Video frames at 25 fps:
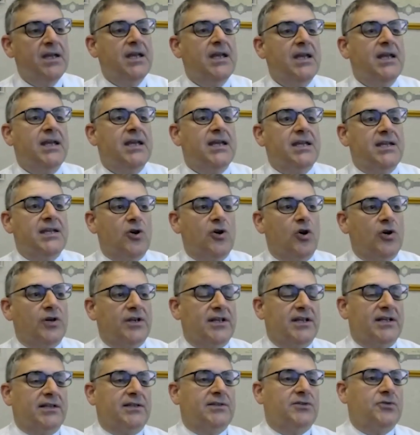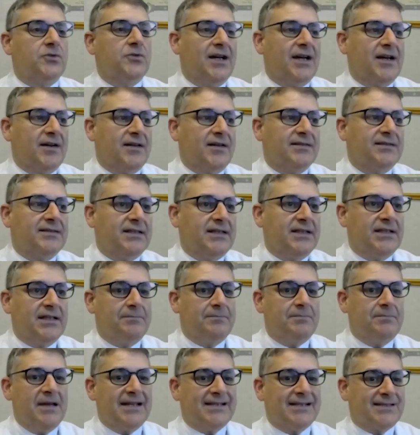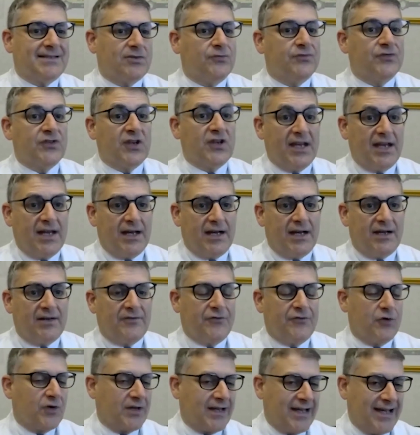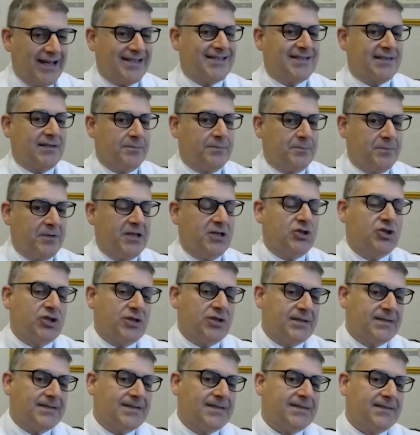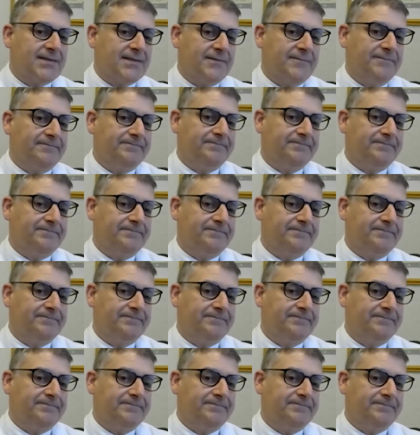in order to guarantee the best of care for cancer patients.